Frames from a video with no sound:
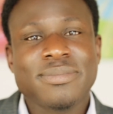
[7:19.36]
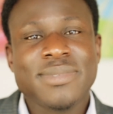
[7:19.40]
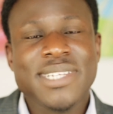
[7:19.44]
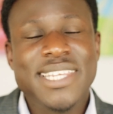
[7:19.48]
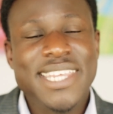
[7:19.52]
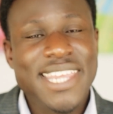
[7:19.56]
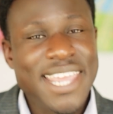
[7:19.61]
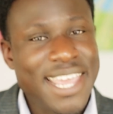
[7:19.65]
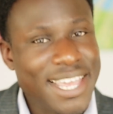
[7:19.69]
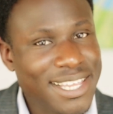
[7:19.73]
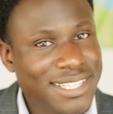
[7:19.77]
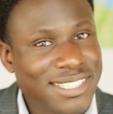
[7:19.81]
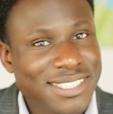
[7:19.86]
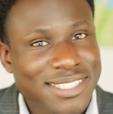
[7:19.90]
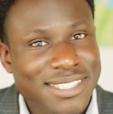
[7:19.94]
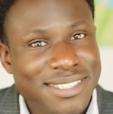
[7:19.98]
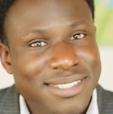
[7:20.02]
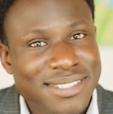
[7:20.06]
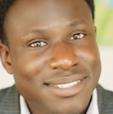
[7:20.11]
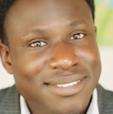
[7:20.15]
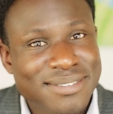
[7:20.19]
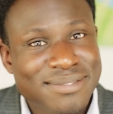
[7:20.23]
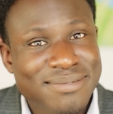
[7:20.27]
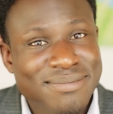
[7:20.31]

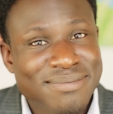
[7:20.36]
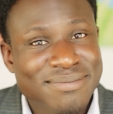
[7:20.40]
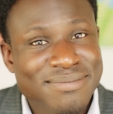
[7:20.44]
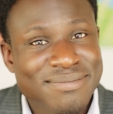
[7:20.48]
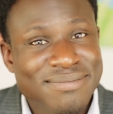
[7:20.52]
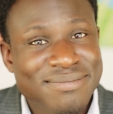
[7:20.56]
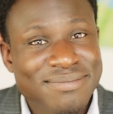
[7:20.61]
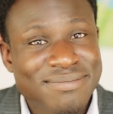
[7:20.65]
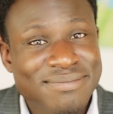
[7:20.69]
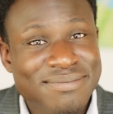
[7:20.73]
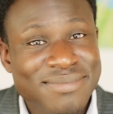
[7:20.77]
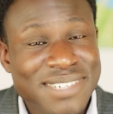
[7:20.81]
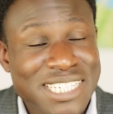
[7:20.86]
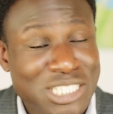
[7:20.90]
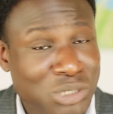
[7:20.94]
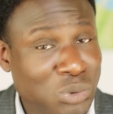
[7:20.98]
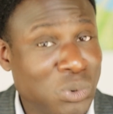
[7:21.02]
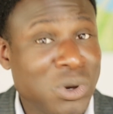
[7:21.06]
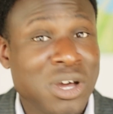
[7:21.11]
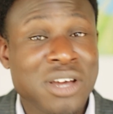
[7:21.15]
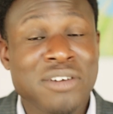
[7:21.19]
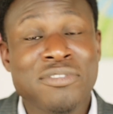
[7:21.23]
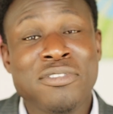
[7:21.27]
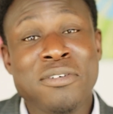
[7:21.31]
Yes, it's
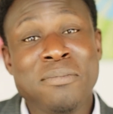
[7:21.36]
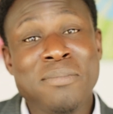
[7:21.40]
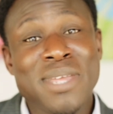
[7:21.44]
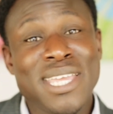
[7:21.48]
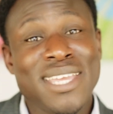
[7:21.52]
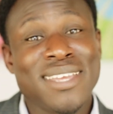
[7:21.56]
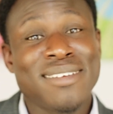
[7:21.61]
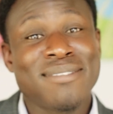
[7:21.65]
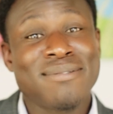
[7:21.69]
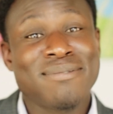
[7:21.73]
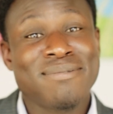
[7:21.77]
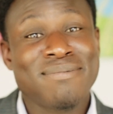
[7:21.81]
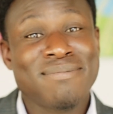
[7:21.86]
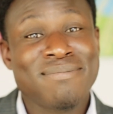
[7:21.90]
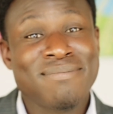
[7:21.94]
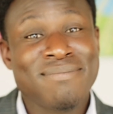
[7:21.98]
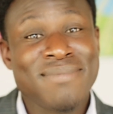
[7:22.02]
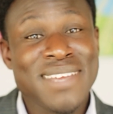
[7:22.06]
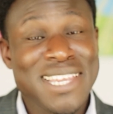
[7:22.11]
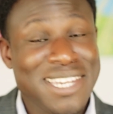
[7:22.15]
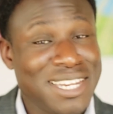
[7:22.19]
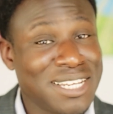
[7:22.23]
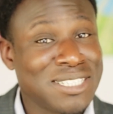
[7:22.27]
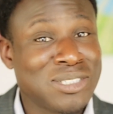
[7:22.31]
worked for me.
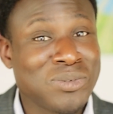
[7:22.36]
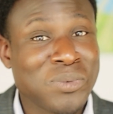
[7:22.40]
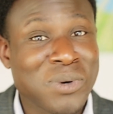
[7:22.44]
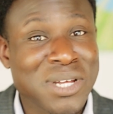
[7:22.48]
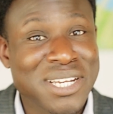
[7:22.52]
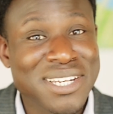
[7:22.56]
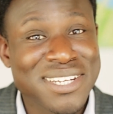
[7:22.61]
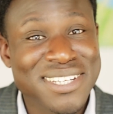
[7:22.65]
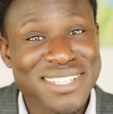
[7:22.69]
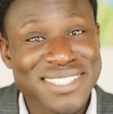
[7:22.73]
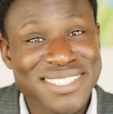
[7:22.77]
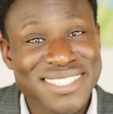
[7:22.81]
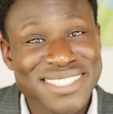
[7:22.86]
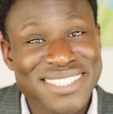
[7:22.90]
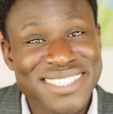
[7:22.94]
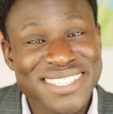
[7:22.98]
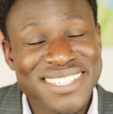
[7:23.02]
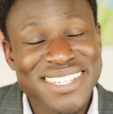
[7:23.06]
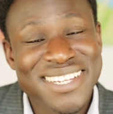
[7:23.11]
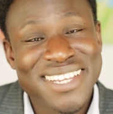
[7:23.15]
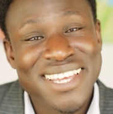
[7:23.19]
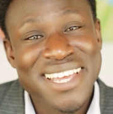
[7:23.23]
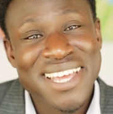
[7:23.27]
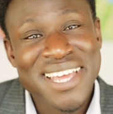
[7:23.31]
It does
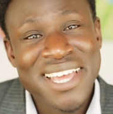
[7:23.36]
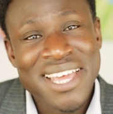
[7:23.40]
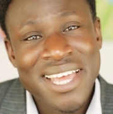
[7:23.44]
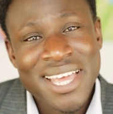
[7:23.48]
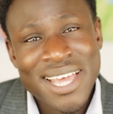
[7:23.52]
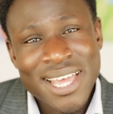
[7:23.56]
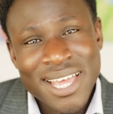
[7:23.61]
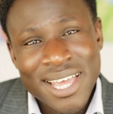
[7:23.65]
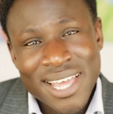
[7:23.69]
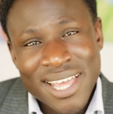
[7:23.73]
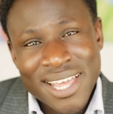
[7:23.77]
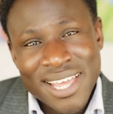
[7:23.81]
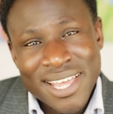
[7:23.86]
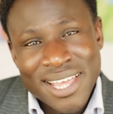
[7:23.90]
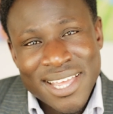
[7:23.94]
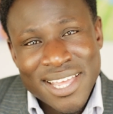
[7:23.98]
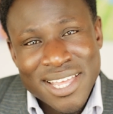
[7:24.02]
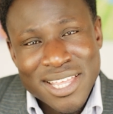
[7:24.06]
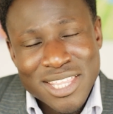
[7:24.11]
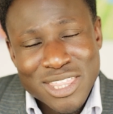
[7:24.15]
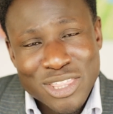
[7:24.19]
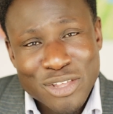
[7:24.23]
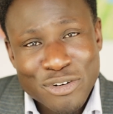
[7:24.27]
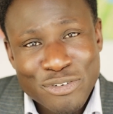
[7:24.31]
wonders.
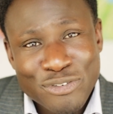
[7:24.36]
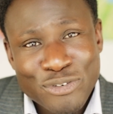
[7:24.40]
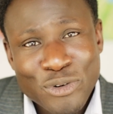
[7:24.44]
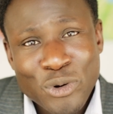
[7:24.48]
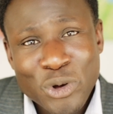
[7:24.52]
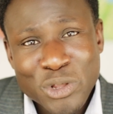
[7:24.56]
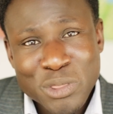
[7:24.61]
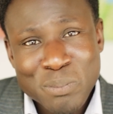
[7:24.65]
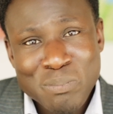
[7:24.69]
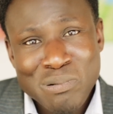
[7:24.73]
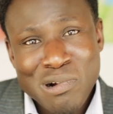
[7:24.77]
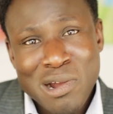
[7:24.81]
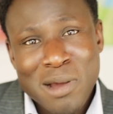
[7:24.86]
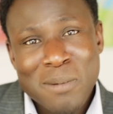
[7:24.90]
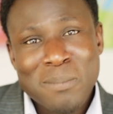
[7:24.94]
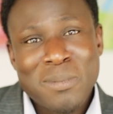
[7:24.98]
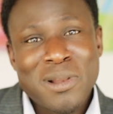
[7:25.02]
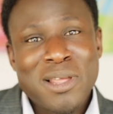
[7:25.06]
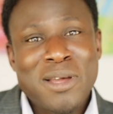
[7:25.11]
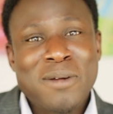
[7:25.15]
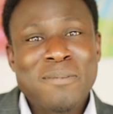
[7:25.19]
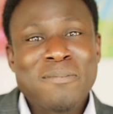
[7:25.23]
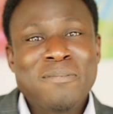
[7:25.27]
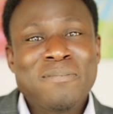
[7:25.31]
The fourth
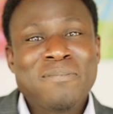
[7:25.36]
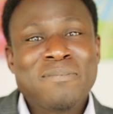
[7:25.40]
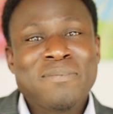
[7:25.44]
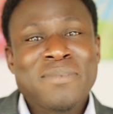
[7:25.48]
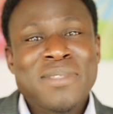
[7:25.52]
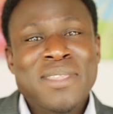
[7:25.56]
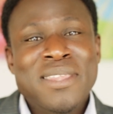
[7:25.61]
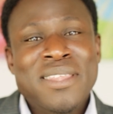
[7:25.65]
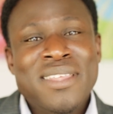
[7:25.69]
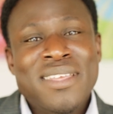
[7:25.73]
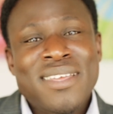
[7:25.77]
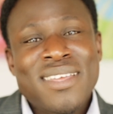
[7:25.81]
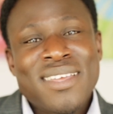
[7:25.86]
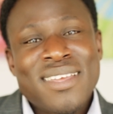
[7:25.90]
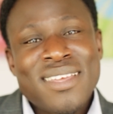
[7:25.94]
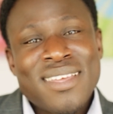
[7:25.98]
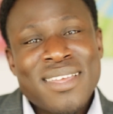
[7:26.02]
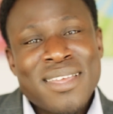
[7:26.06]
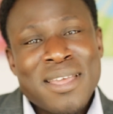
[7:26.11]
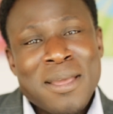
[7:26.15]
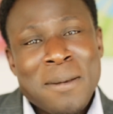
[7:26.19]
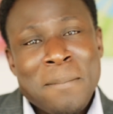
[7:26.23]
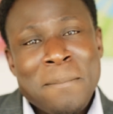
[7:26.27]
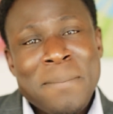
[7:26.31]
problem
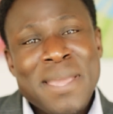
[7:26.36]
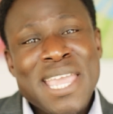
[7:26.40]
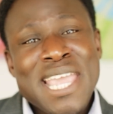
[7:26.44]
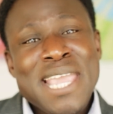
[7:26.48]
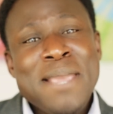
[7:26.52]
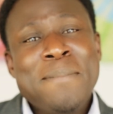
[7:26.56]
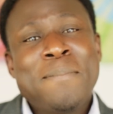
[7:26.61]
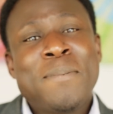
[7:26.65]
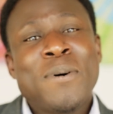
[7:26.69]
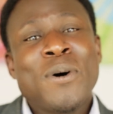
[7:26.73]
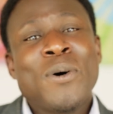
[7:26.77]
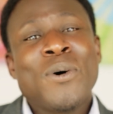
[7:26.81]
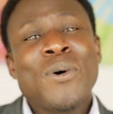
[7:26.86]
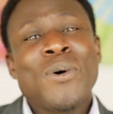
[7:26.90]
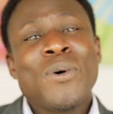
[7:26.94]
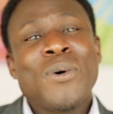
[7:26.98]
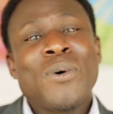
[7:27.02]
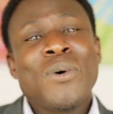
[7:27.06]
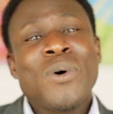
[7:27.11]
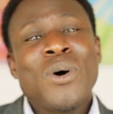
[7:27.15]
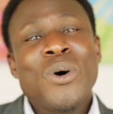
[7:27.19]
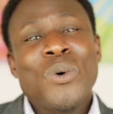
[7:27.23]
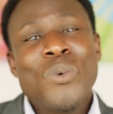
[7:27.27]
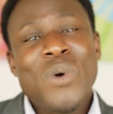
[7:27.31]

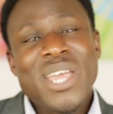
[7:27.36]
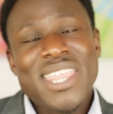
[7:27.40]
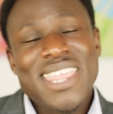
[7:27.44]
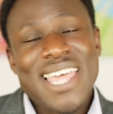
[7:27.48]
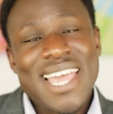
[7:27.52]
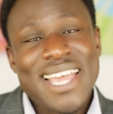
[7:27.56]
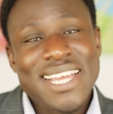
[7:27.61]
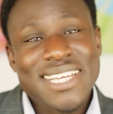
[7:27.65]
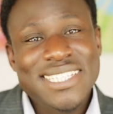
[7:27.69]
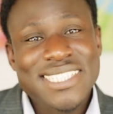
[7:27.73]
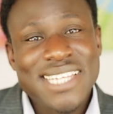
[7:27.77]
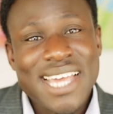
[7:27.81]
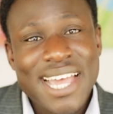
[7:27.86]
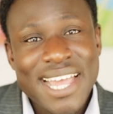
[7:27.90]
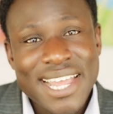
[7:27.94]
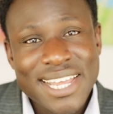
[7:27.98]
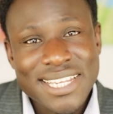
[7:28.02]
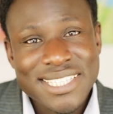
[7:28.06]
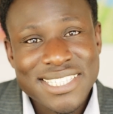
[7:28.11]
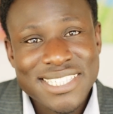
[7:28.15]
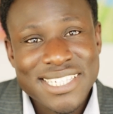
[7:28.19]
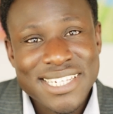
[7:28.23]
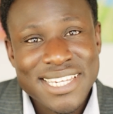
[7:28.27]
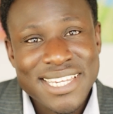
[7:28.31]
people with
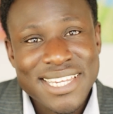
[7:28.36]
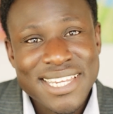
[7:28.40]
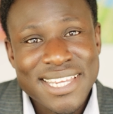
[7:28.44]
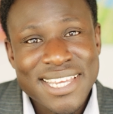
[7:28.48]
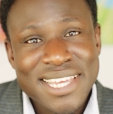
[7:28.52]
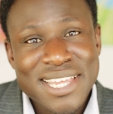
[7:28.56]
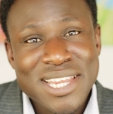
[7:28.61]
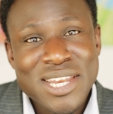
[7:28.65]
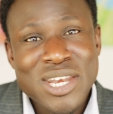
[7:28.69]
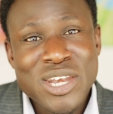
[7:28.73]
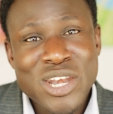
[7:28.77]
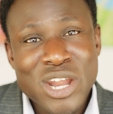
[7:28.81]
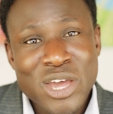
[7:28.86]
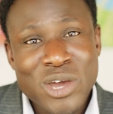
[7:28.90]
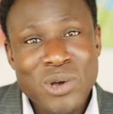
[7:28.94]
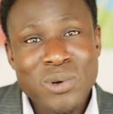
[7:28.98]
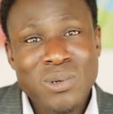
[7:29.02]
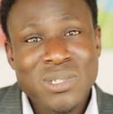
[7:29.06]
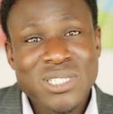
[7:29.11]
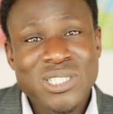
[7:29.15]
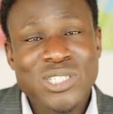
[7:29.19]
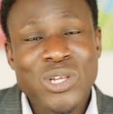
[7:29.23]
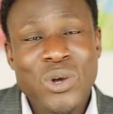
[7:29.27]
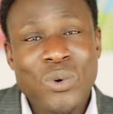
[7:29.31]
anxiety know
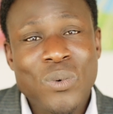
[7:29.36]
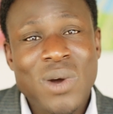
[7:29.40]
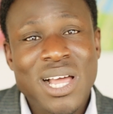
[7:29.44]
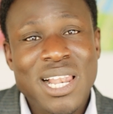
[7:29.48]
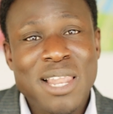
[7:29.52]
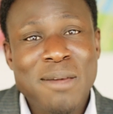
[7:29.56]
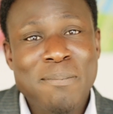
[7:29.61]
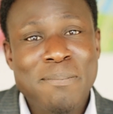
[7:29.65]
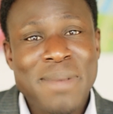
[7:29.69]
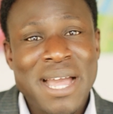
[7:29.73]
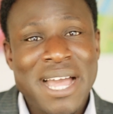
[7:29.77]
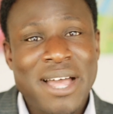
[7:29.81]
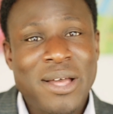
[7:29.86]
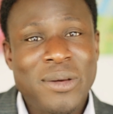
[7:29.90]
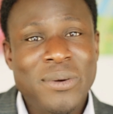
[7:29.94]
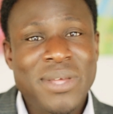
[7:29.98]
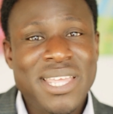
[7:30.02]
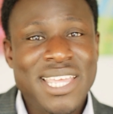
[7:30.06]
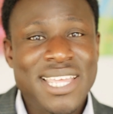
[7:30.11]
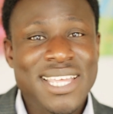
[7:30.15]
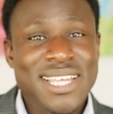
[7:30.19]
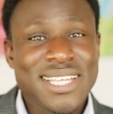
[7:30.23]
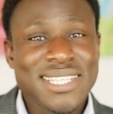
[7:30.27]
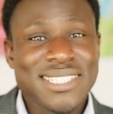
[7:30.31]
so well
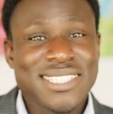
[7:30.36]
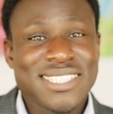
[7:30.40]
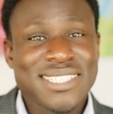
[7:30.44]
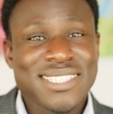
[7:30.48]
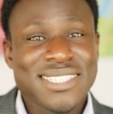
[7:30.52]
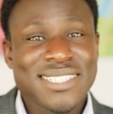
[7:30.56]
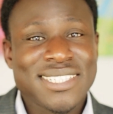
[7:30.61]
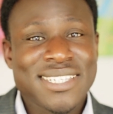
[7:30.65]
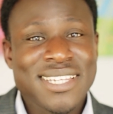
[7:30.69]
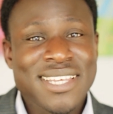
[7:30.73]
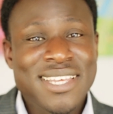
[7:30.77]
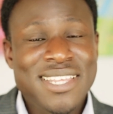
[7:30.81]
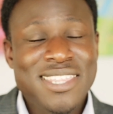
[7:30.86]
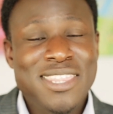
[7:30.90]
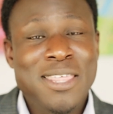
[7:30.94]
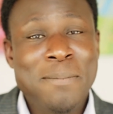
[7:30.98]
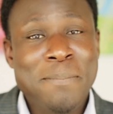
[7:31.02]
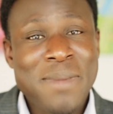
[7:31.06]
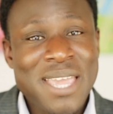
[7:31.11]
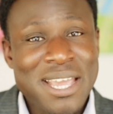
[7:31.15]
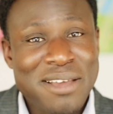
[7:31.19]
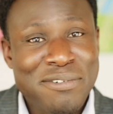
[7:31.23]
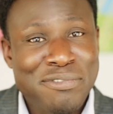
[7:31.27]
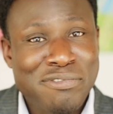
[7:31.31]
about is the
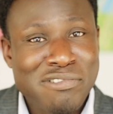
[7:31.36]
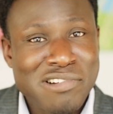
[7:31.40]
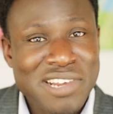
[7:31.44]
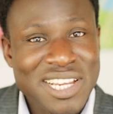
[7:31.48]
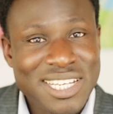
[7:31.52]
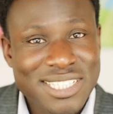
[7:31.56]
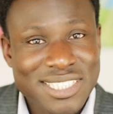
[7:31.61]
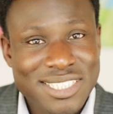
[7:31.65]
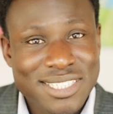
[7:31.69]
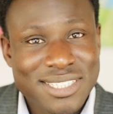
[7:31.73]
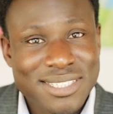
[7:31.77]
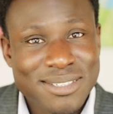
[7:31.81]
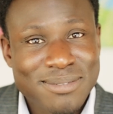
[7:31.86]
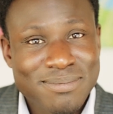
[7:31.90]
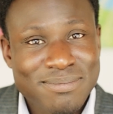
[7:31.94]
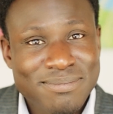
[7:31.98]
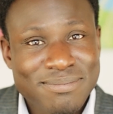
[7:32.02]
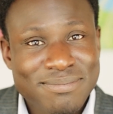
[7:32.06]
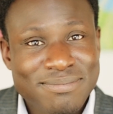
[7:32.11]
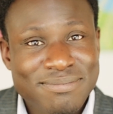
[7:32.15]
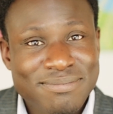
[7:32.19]
big freeze.